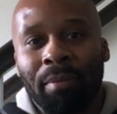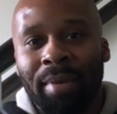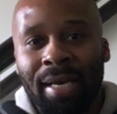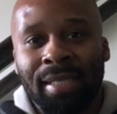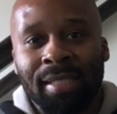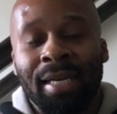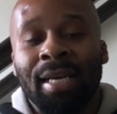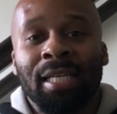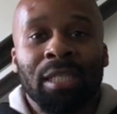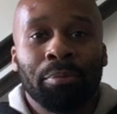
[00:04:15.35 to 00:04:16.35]
The men's
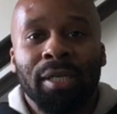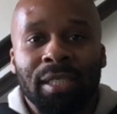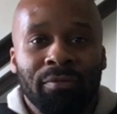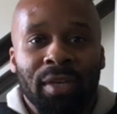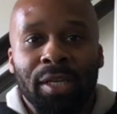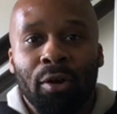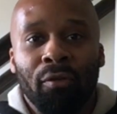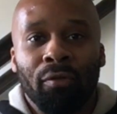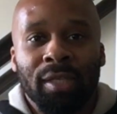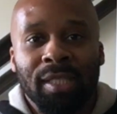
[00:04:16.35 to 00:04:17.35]
sprints
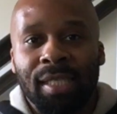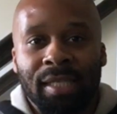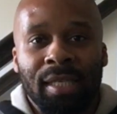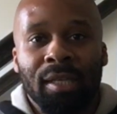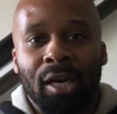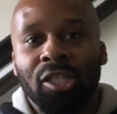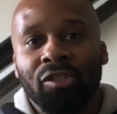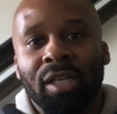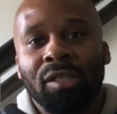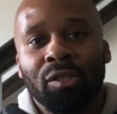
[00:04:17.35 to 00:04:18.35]
video for the 60, the
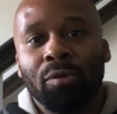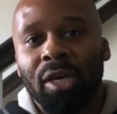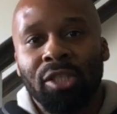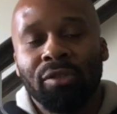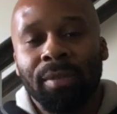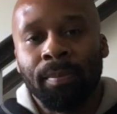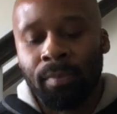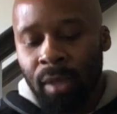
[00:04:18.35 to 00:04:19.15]
100, and the 200.